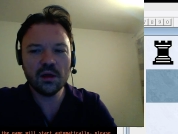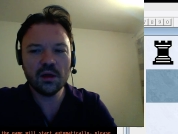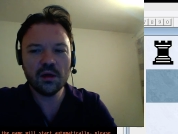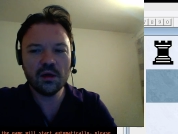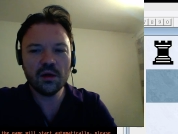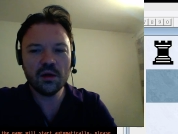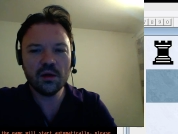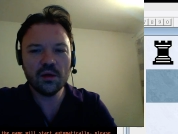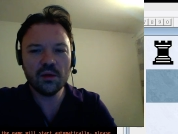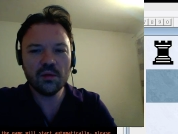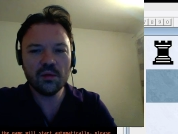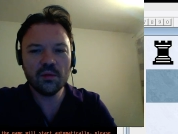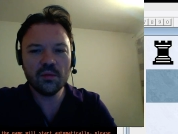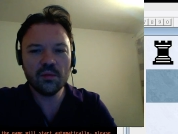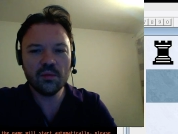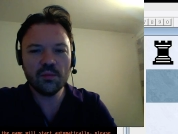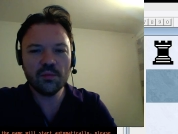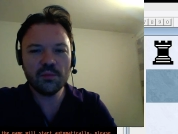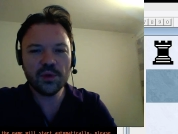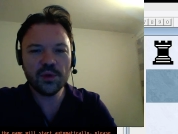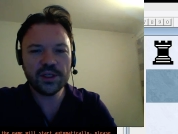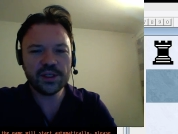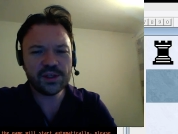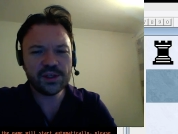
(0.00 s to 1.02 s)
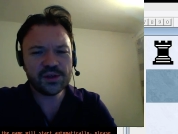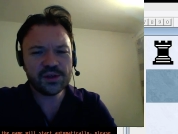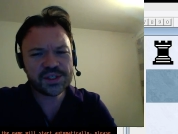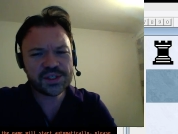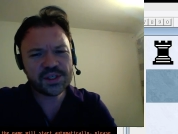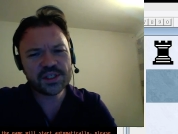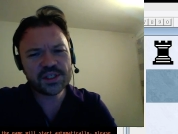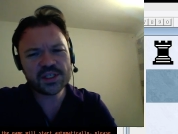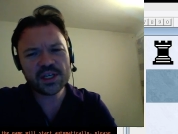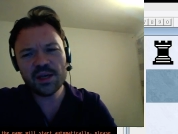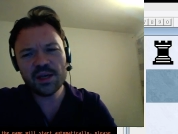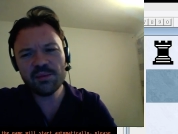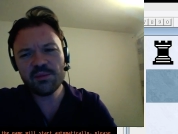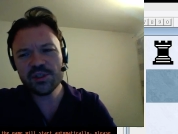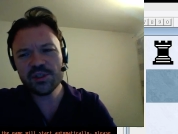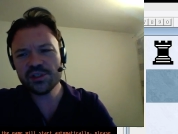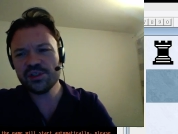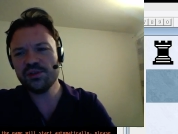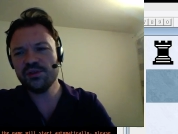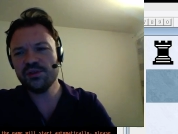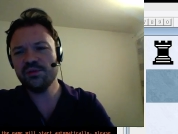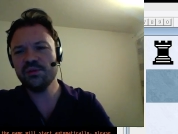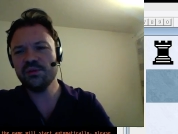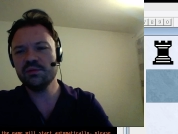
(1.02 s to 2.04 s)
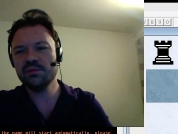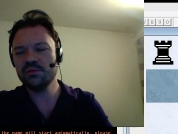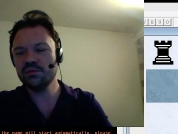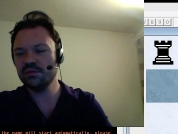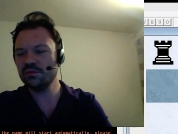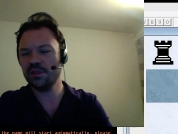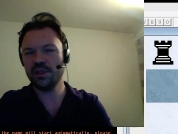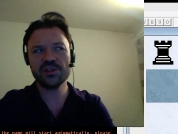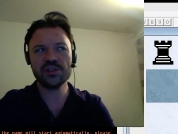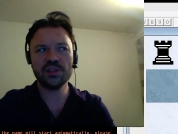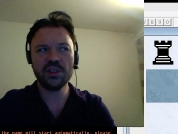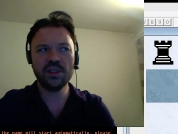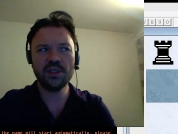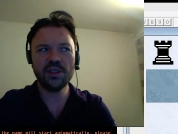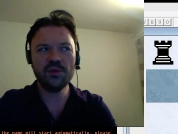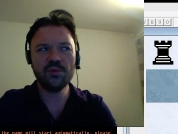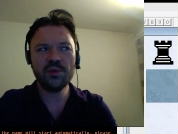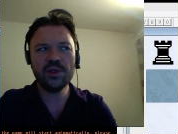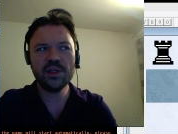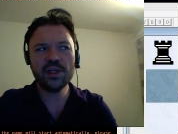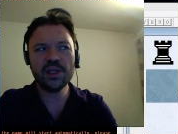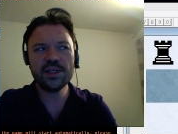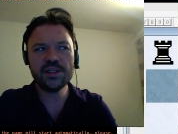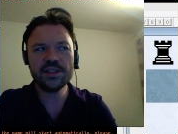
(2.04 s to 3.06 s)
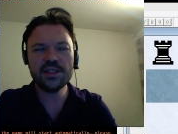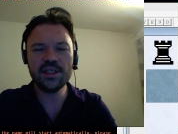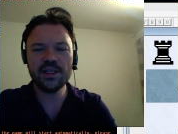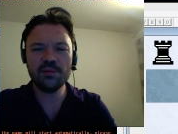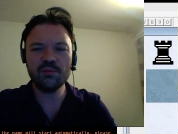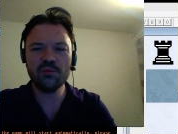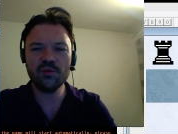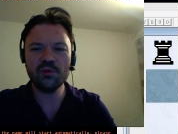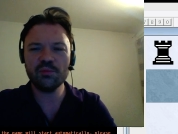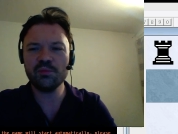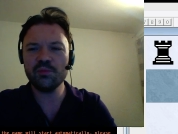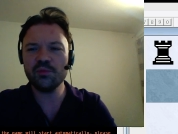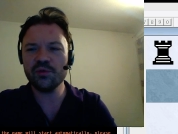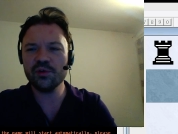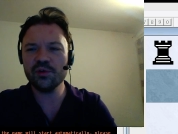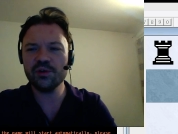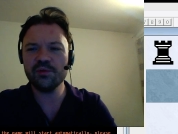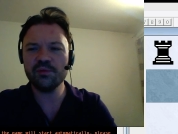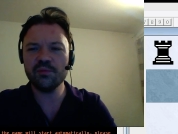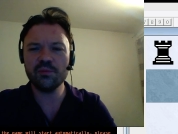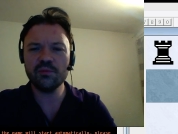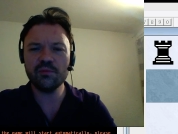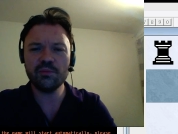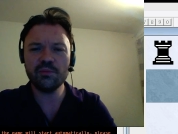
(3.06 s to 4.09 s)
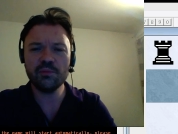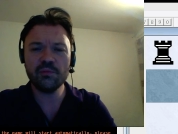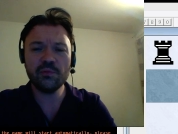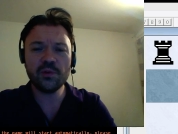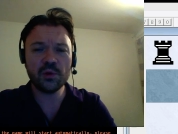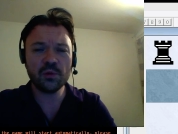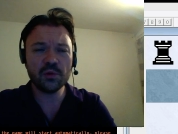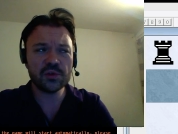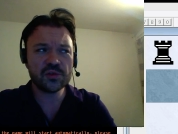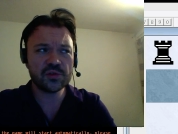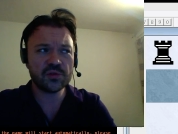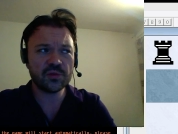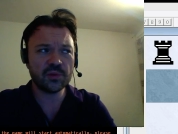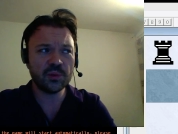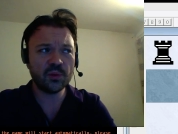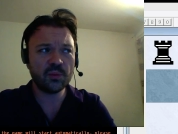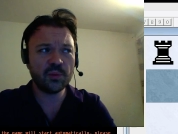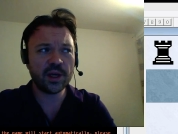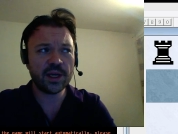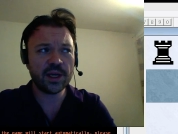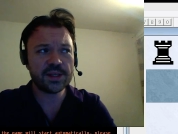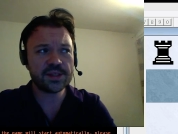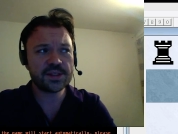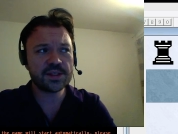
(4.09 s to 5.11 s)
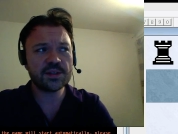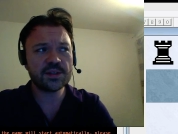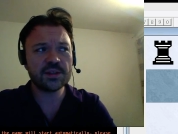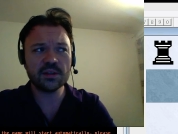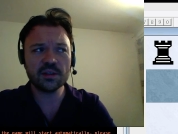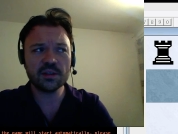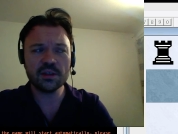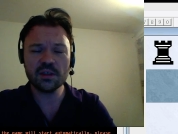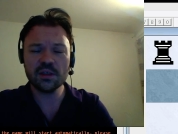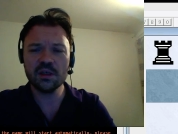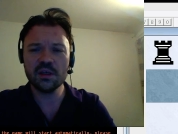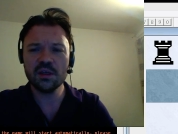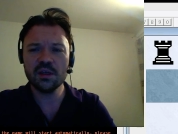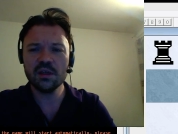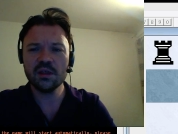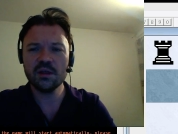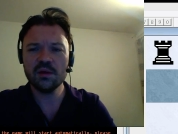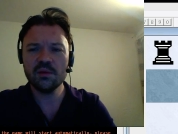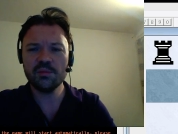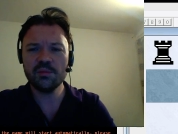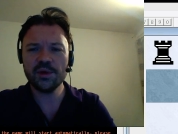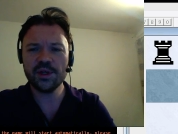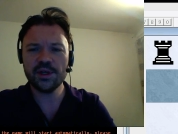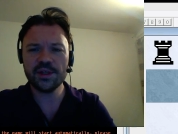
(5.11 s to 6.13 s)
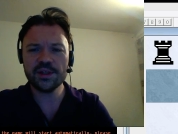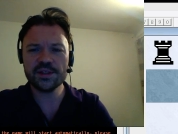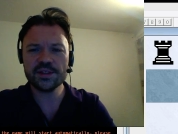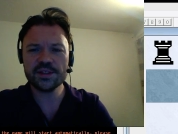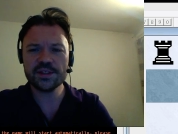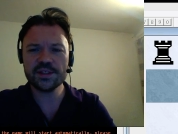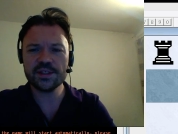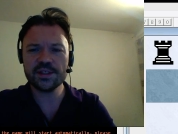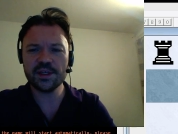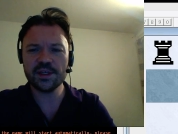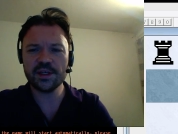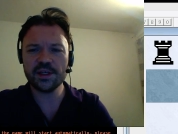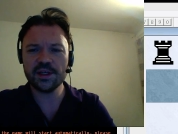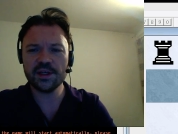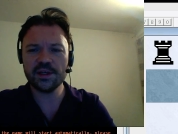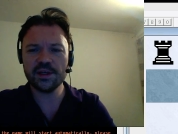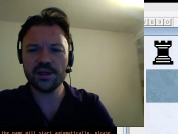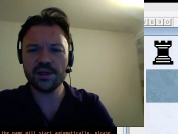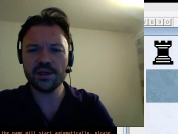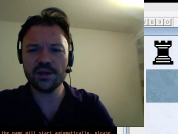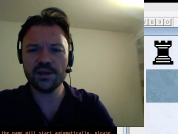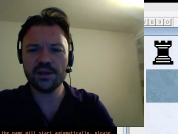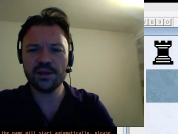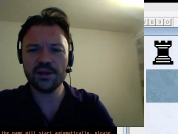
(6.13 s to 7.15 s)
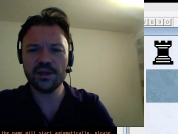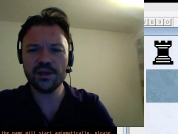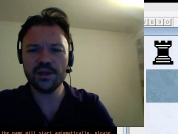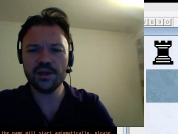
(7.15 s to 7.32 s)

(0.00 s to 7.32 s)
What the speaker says: but there's a time issue. Actually, we'd like to get more viewers from the West, but it is